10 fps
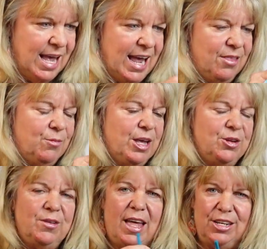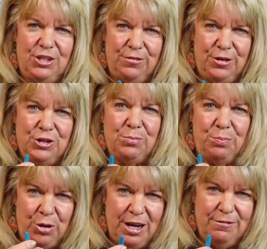and the way you do that is you first
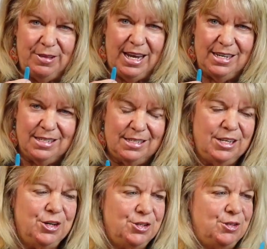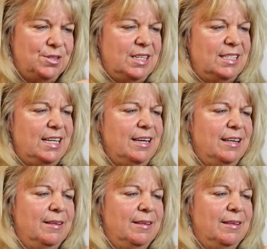pre-inflate your 260.